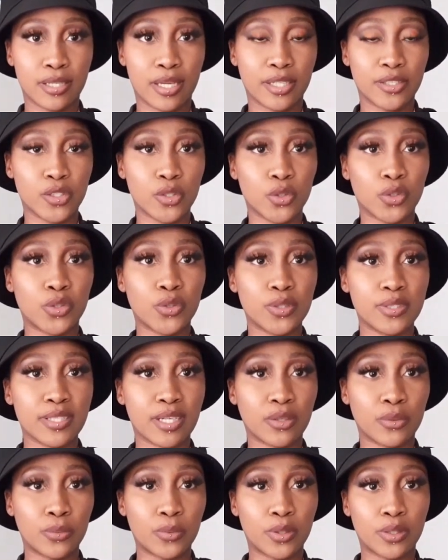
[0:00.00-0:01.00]
and your goods
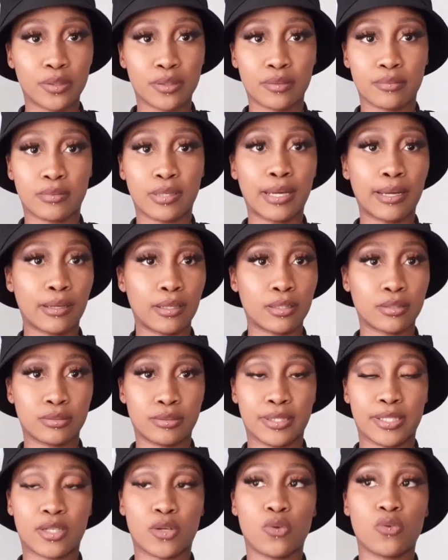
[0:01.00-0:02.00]
are worth
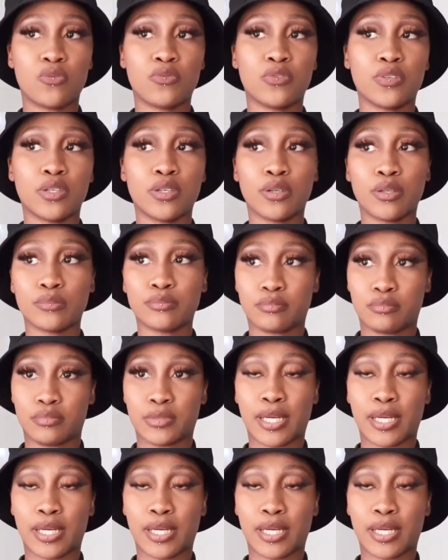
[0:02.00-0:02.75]
like over